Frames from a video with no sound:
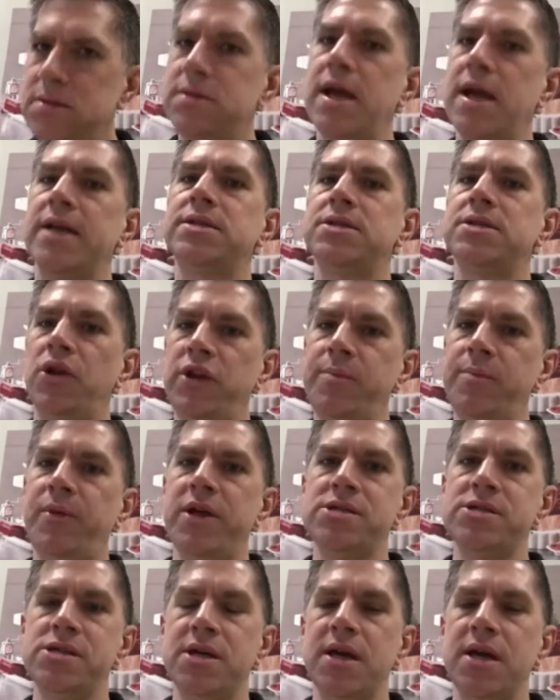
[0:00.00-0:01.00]
That's the only
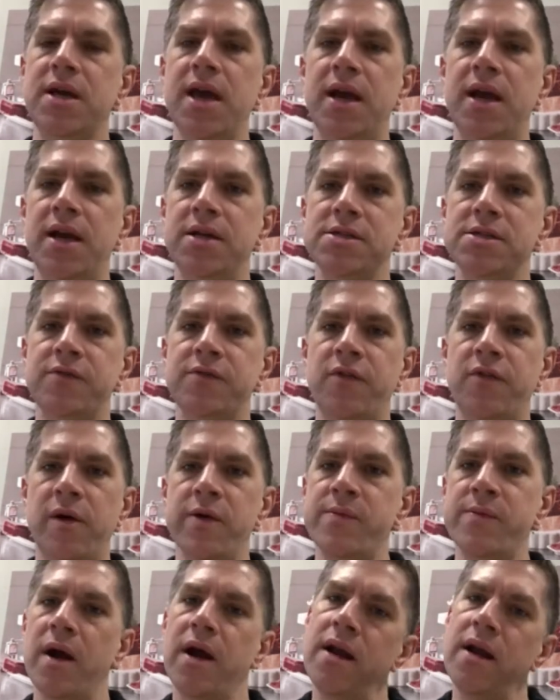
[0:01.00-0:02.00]
place you can get it is a
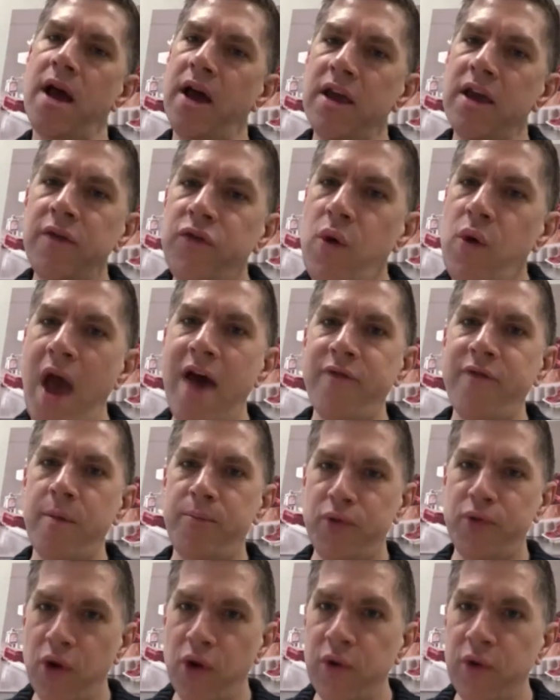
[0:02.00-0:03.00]
farmer's market. Now, if you have a
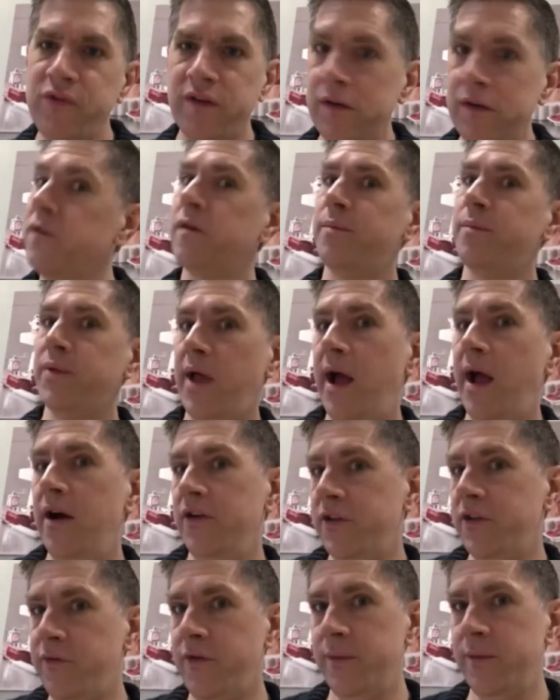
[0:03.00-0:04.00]
protein supplier
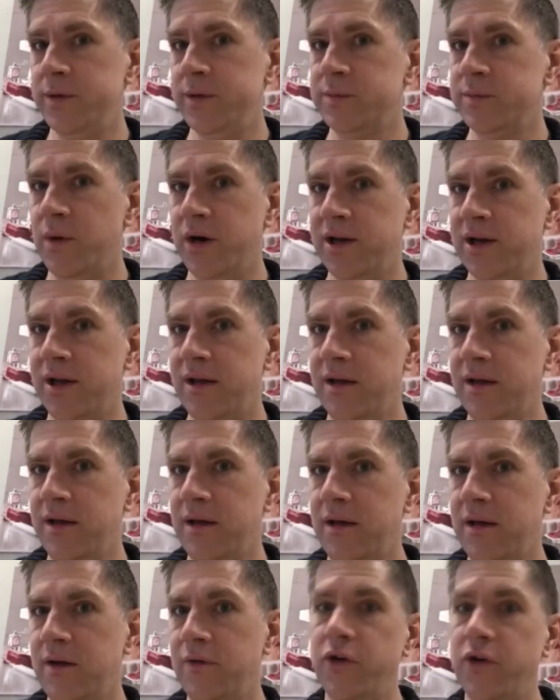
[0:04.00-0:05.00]
at the farmer's market,
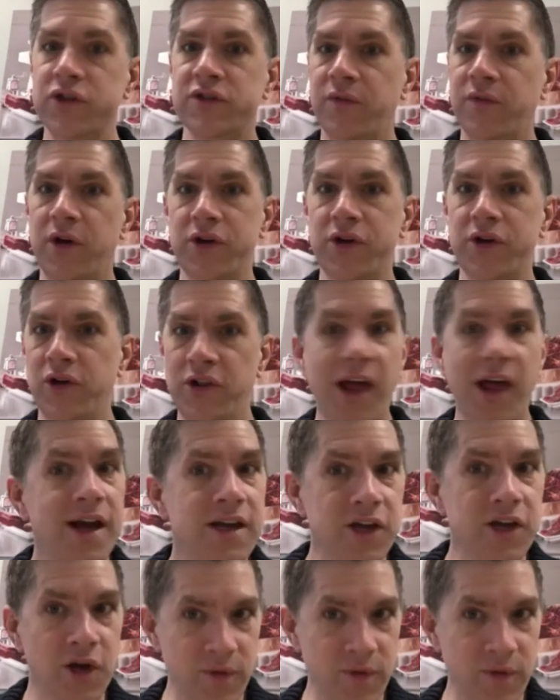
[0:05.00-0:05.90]
first of all, you're lucky